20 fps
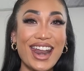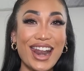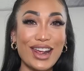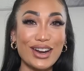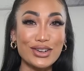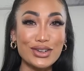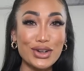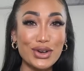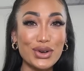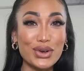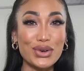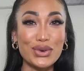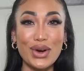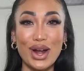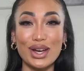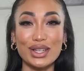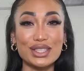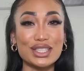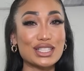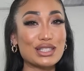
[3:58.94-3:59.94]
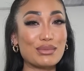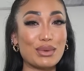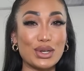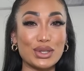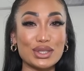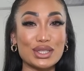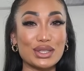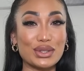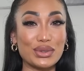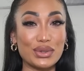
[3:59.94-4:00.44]
and I don't know who else
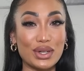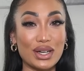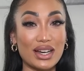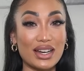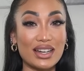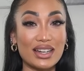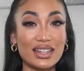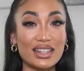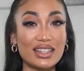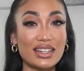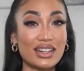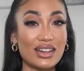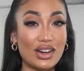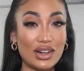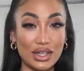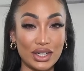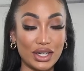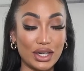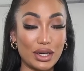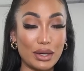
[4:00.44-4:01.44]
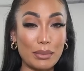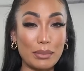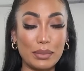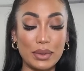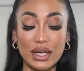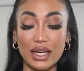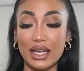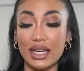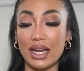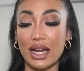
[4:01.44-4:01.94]
smokes hookah on here,
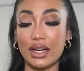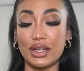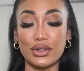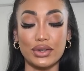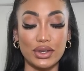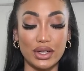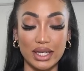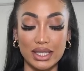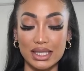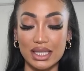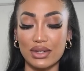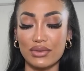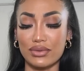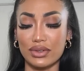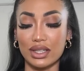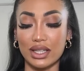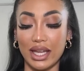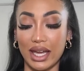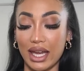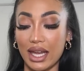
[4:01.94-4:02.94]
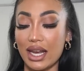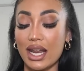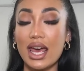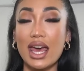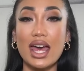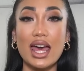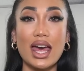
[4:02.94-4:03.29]
but I know you guys can relate.